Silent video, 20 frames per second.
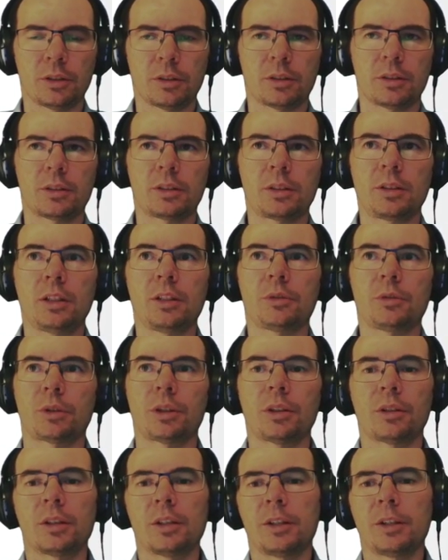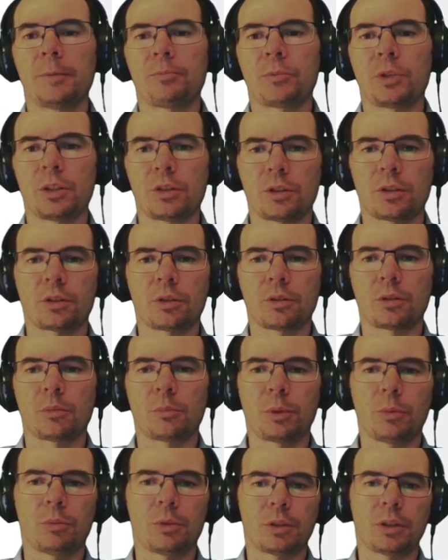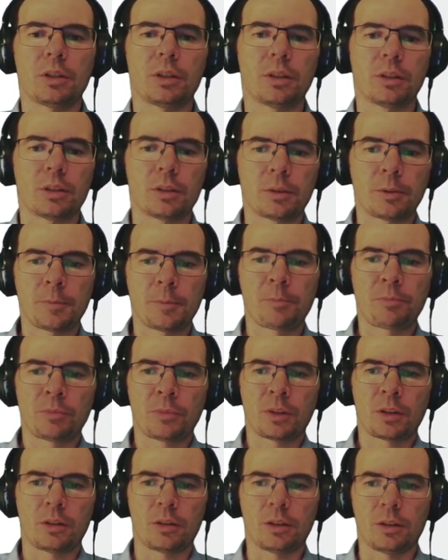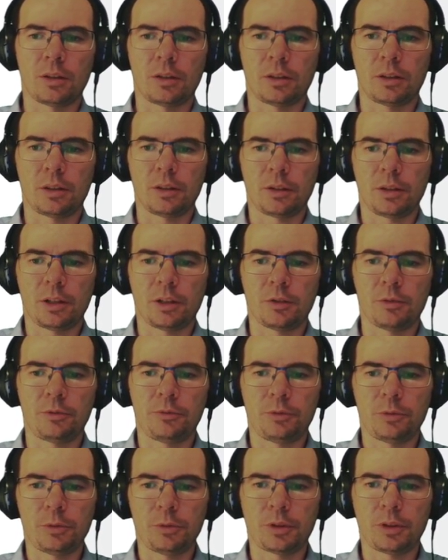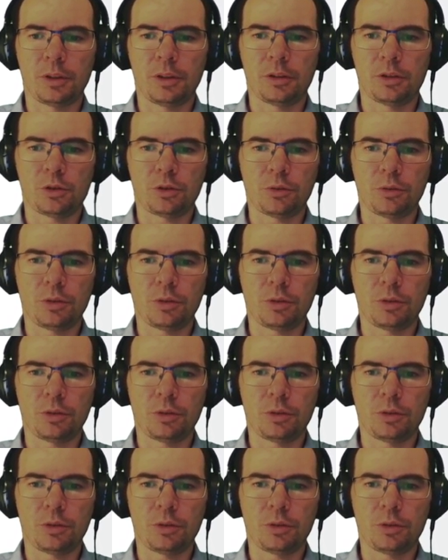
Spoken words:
state grid is just going to be what it is. Now, for the choice